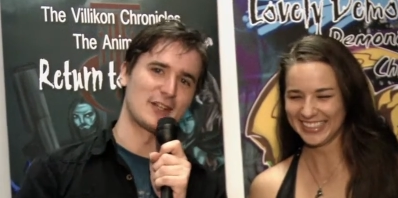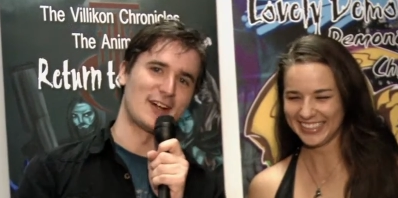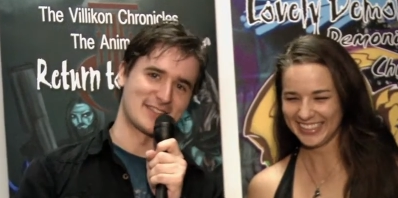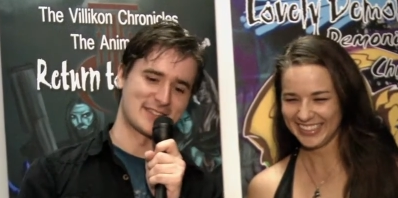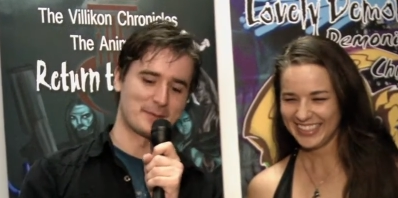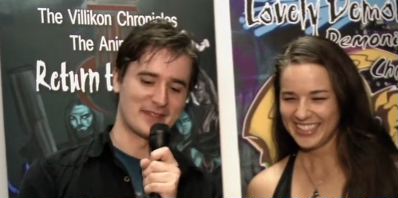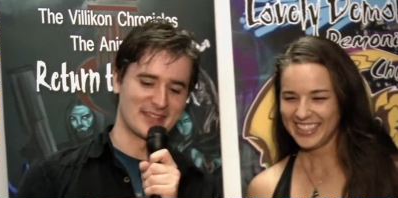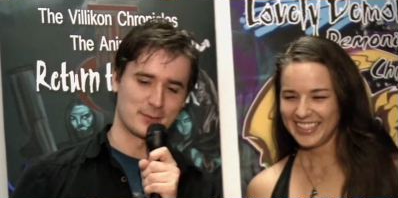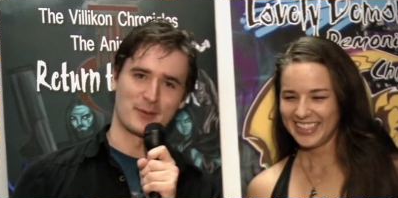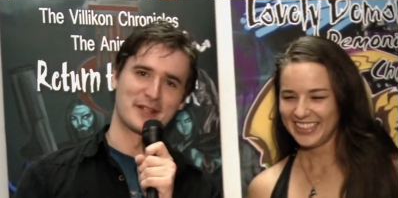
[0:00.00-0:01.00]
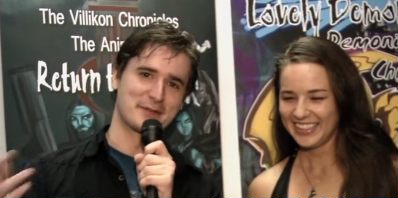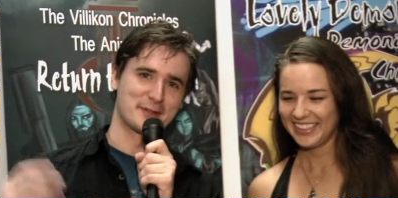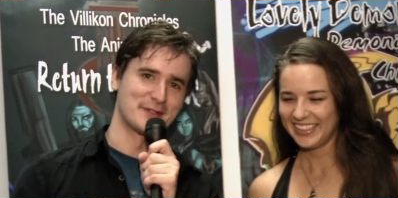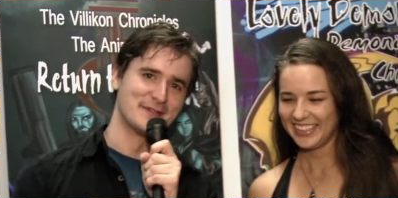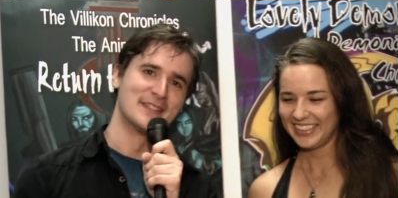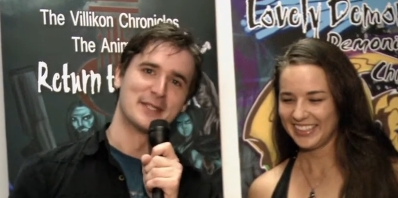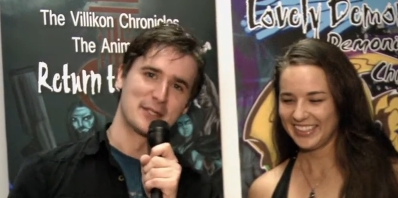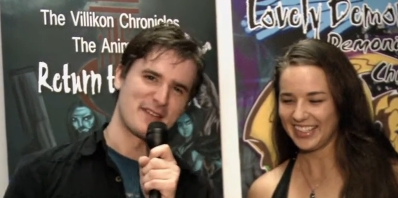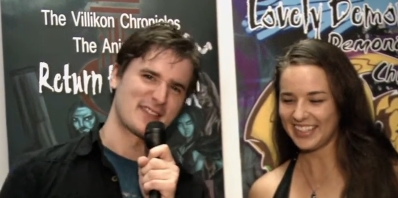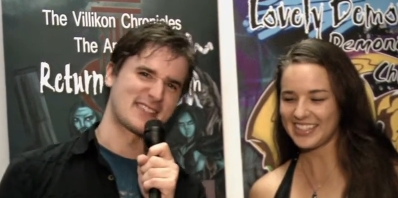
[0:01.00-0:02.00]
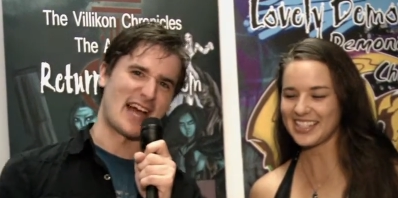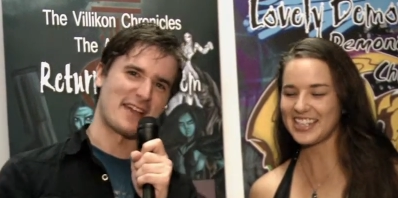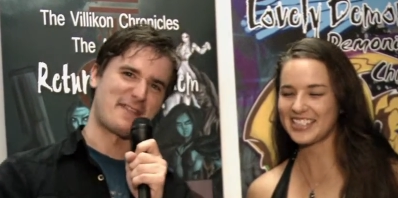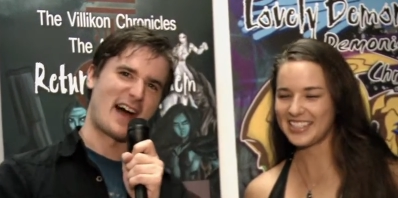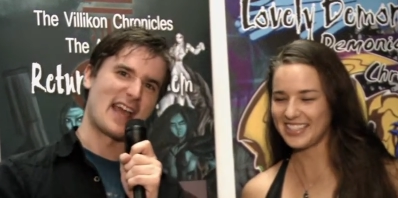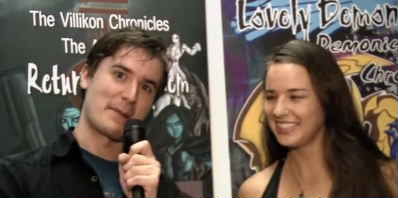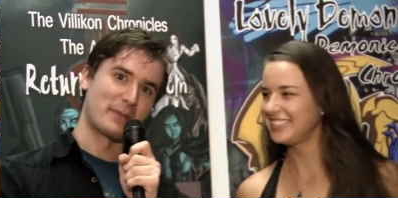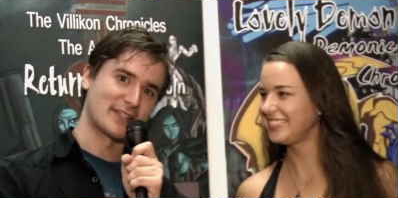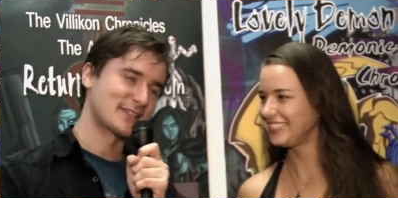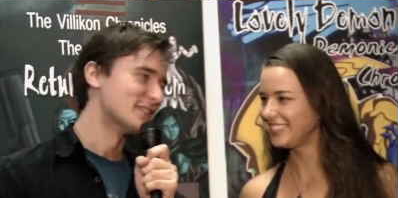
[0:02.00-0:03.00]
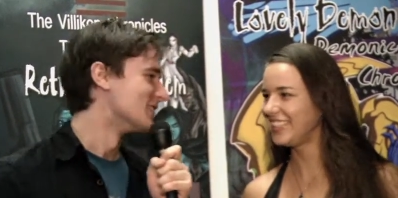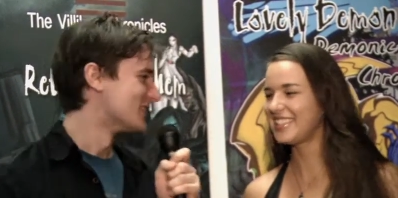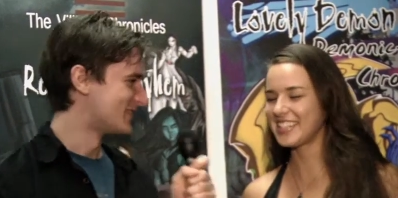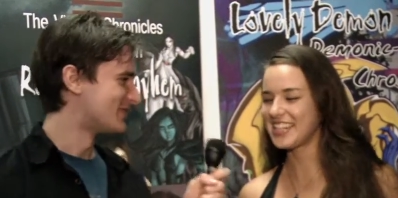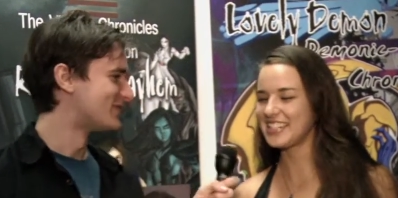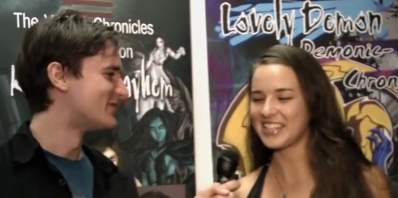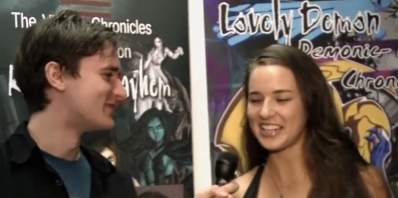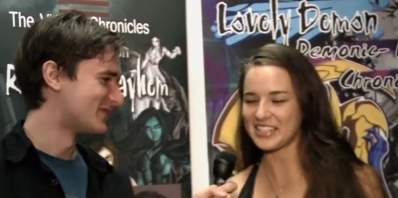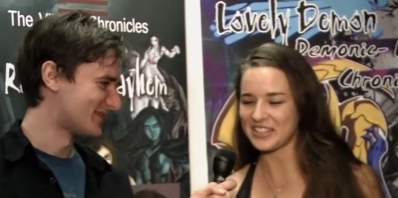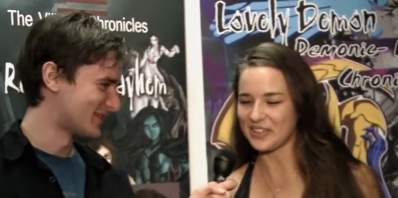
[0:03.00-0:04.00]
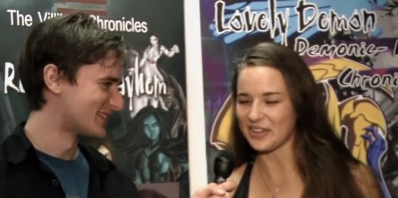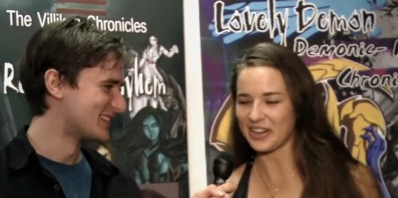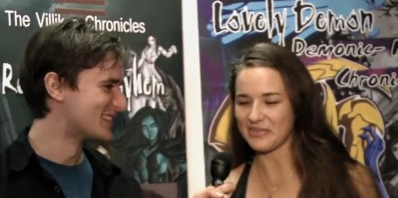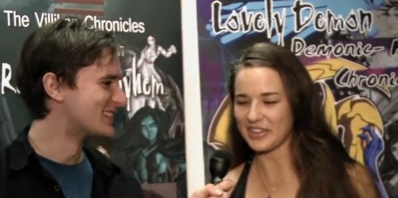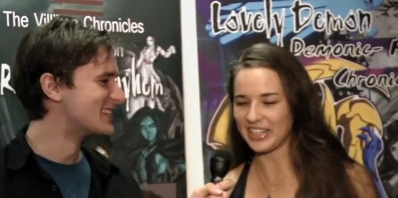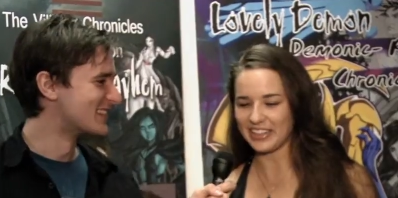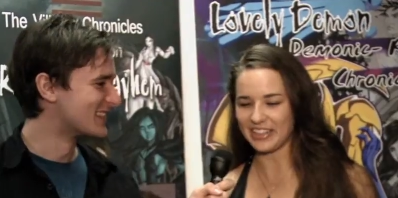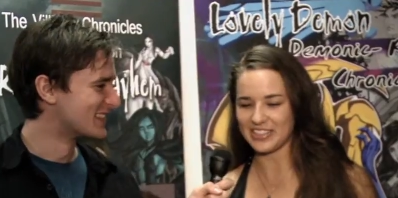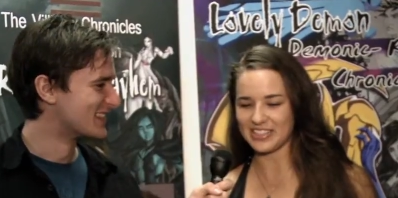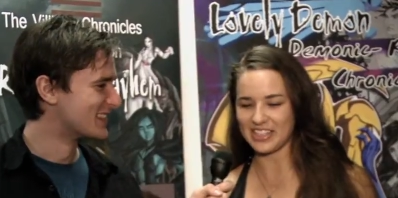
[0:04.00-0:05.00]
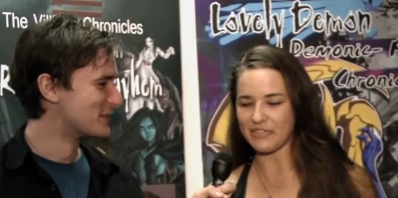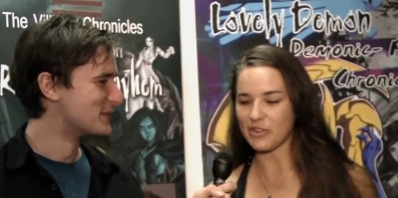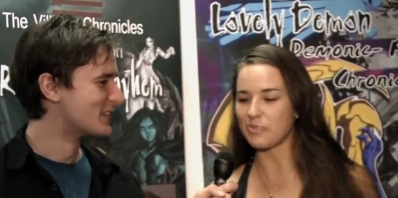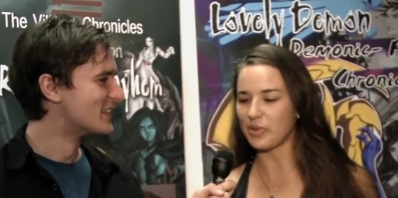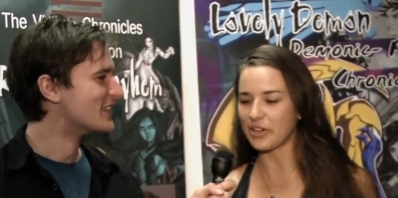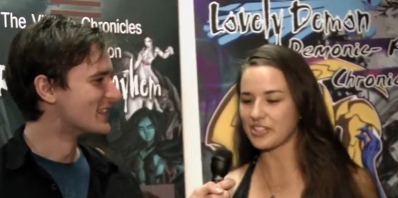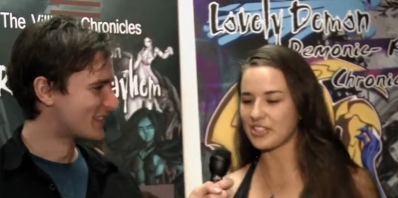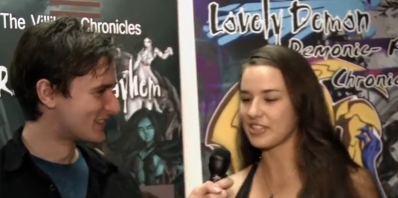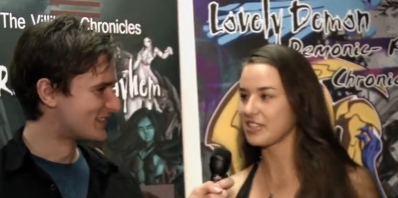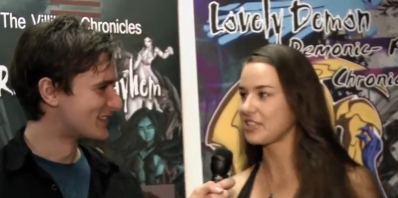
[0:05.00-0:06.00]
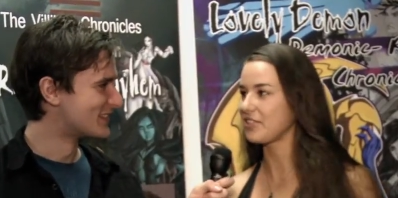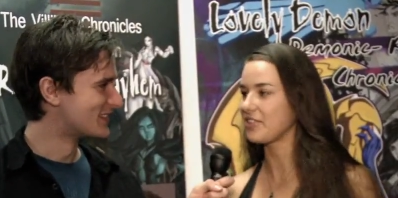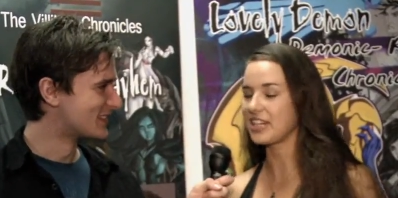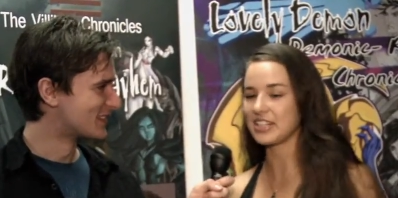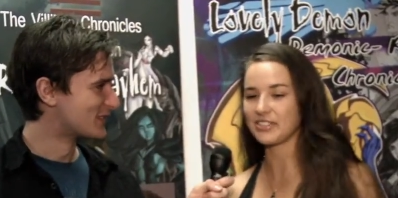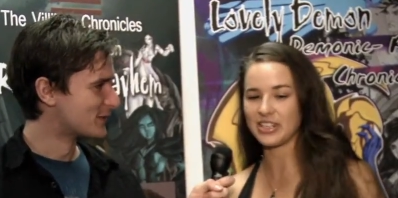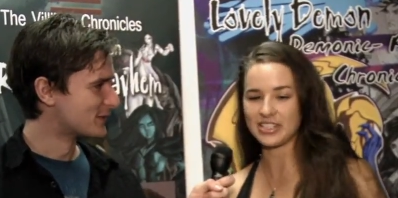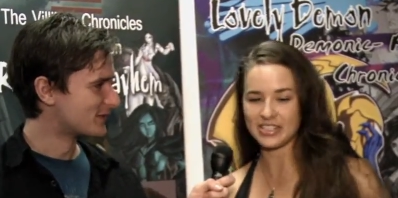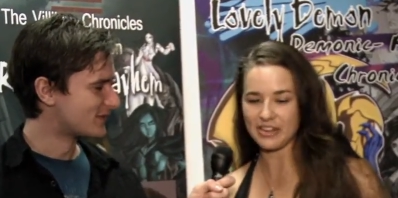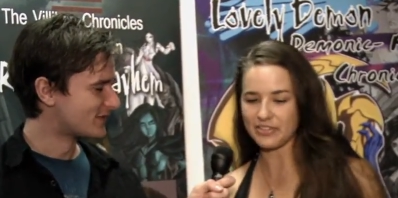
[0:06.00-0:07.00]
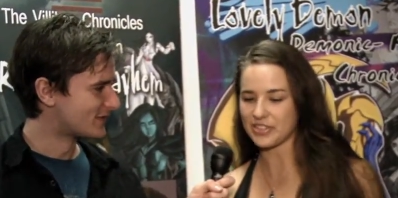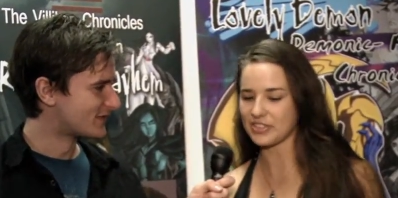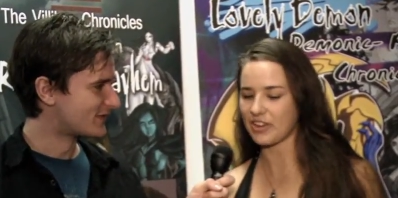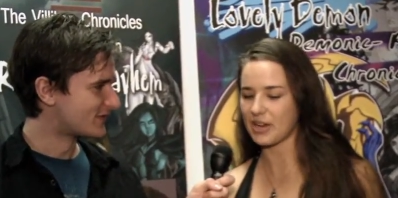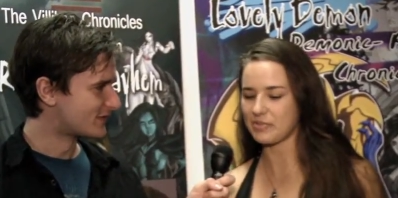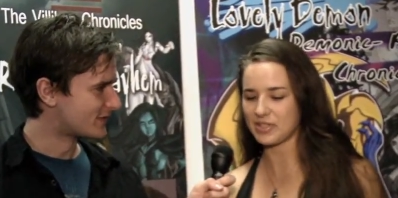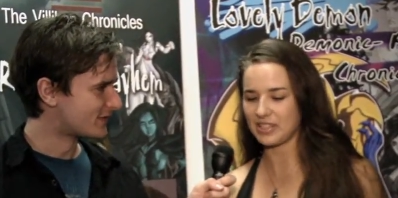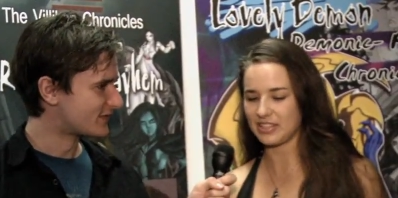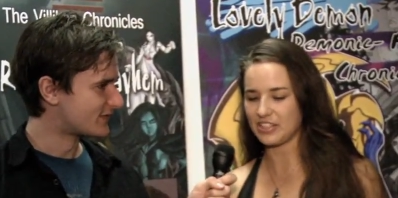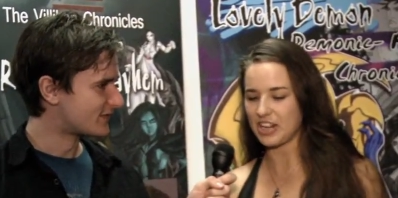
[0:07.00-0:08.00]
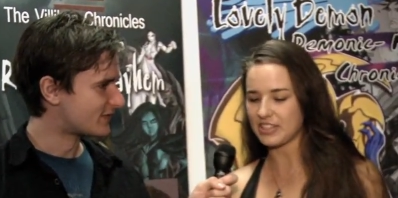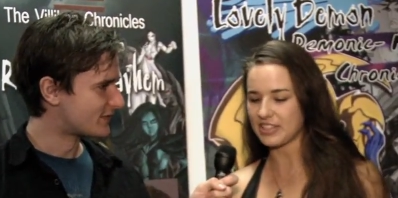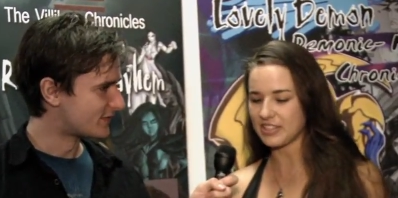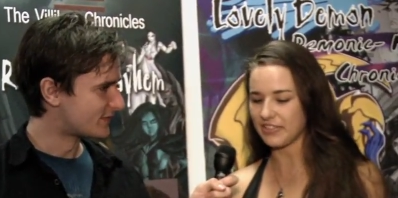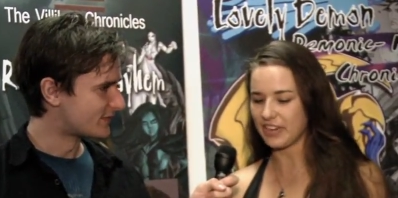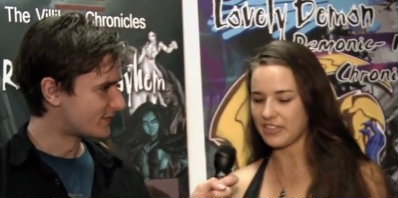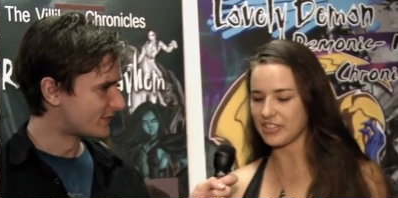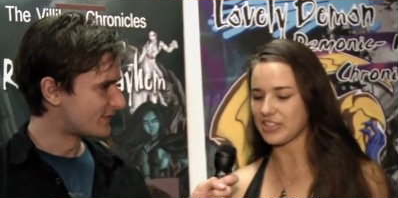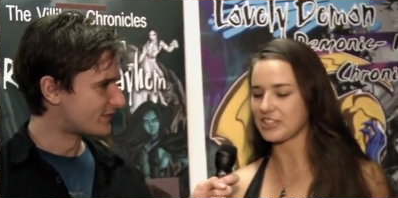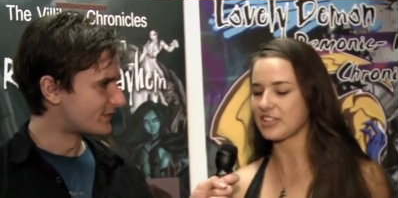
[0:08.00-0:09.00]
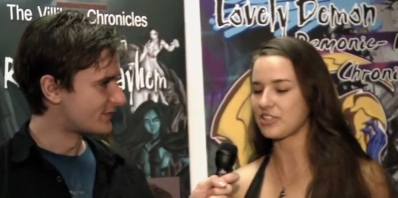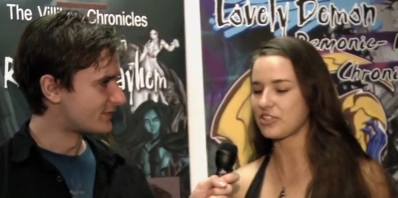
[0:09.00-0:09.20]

Speaker 1: get lost up in this wonderful sci-fi epic?
Speaker 2: It's an intense story, but there's several books to the story. He's written several scripts. Genesis of Evil is just